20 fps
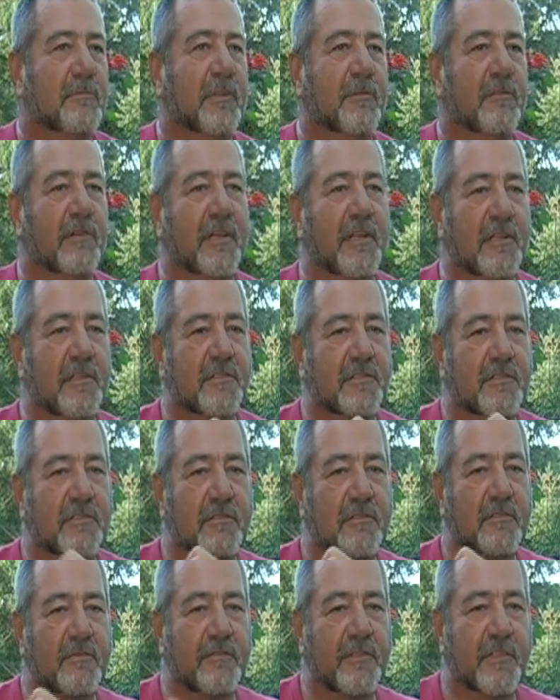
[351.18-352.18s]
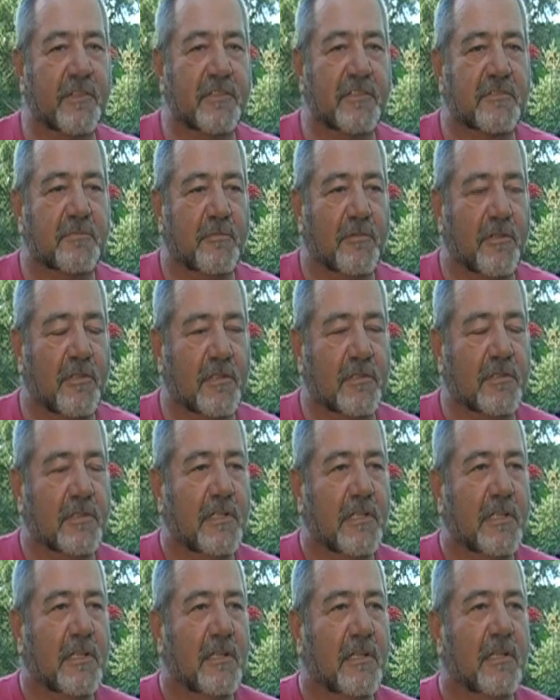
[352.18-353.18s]
My writing is still very small.
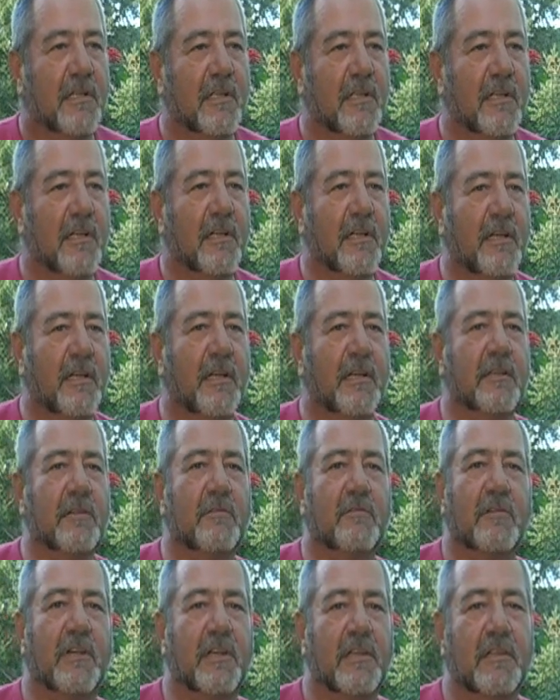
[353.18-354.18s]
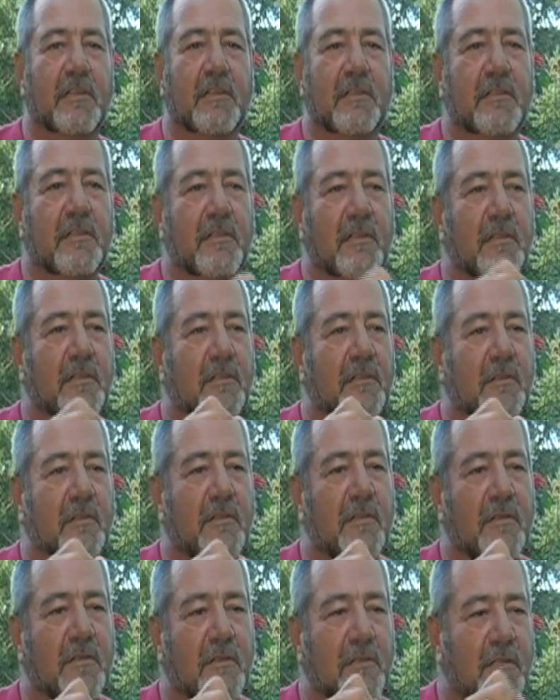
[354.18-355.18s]
I can write
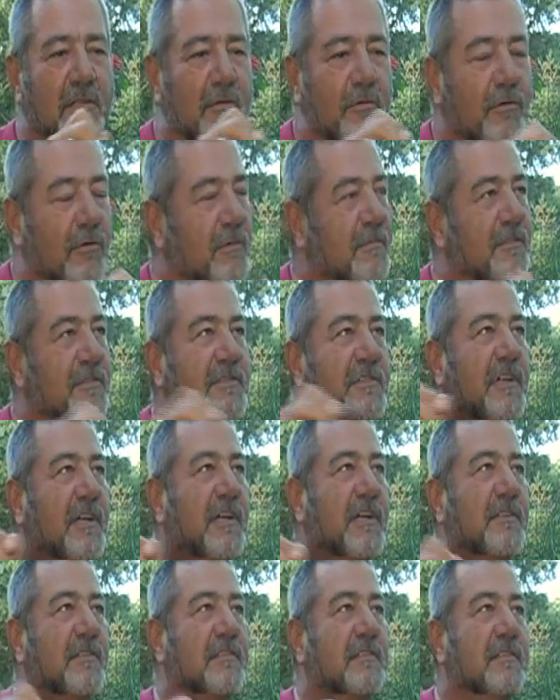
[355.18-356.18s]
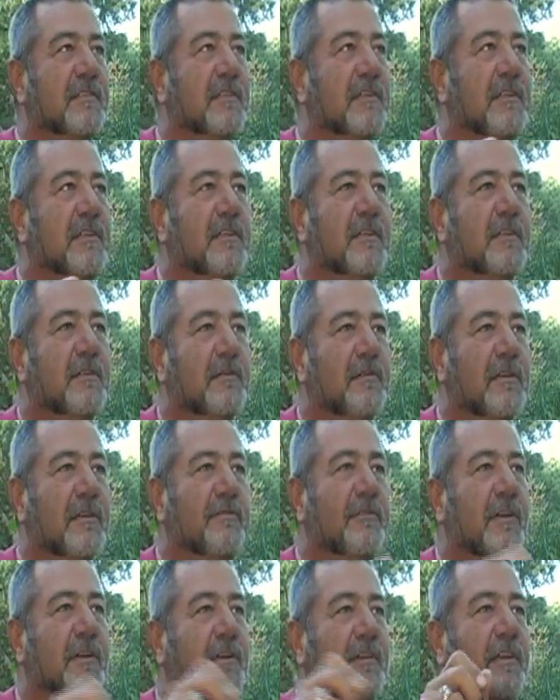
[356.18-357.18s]
normal size
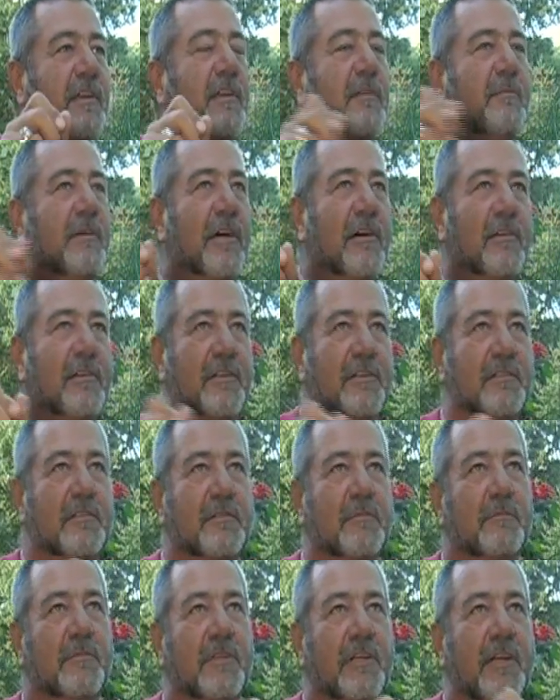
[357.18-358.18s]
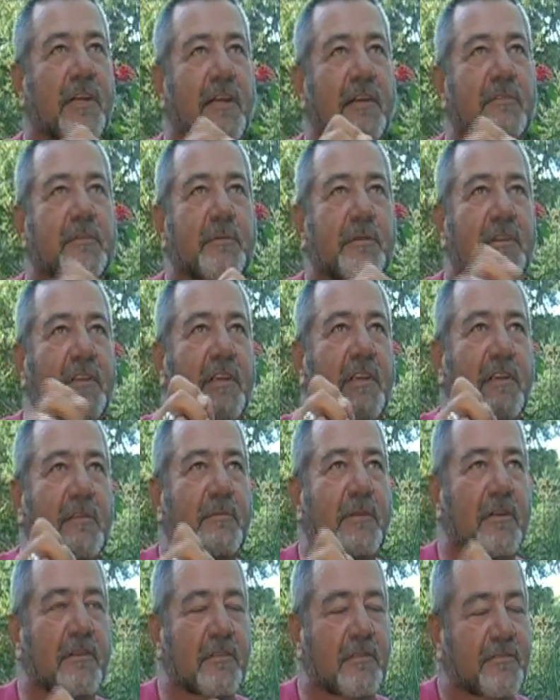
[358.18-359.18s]
if I think about it, but I have to be thinking
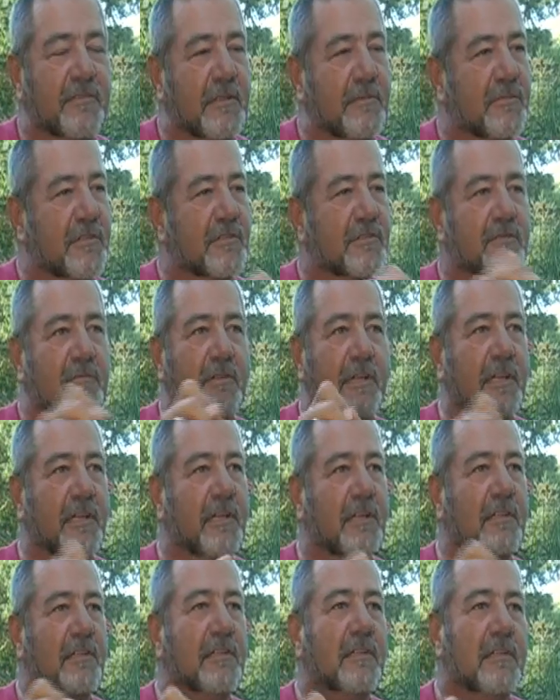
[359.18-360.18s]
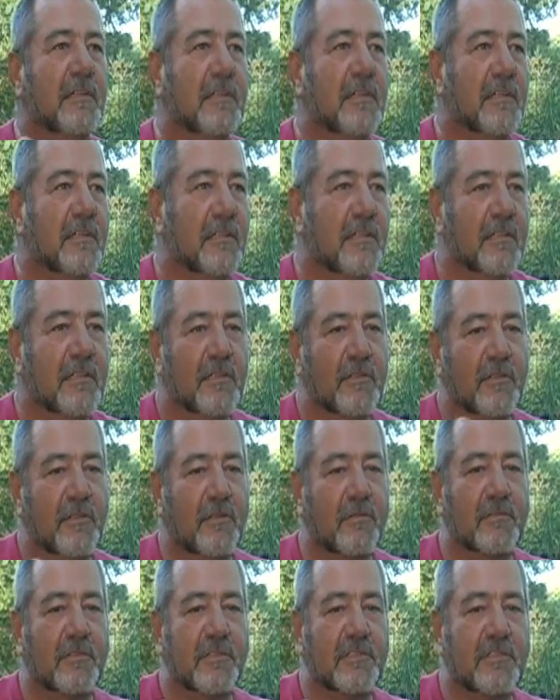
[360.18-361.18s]
about it. If I'm just writing a
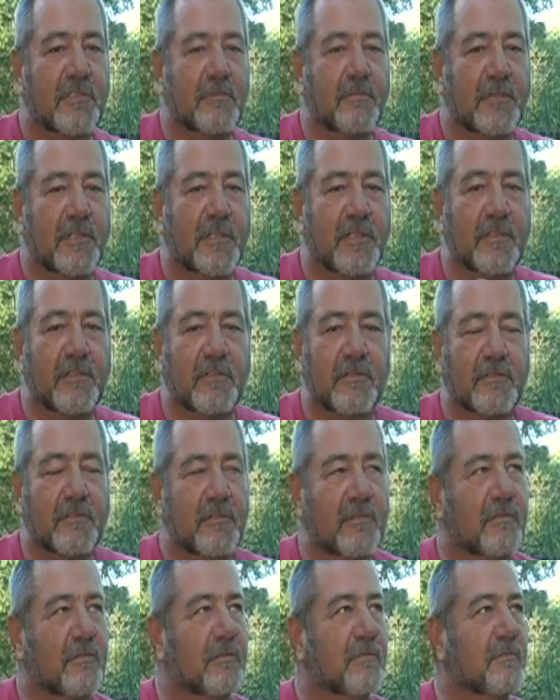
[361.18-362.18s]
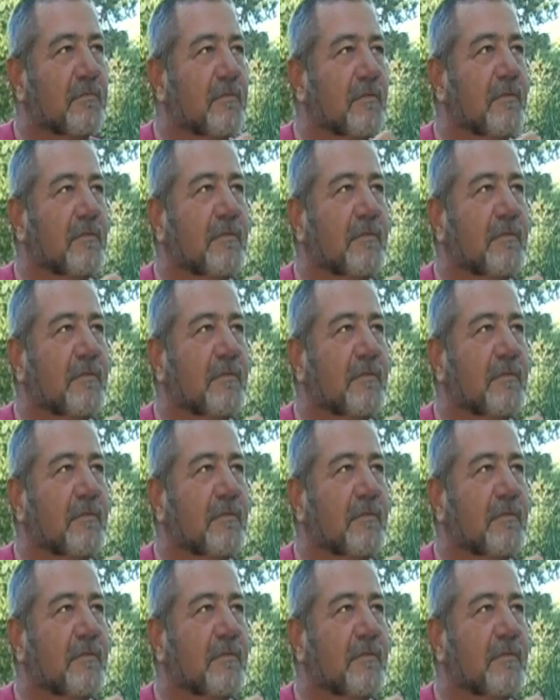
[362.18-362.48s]
note to somebody or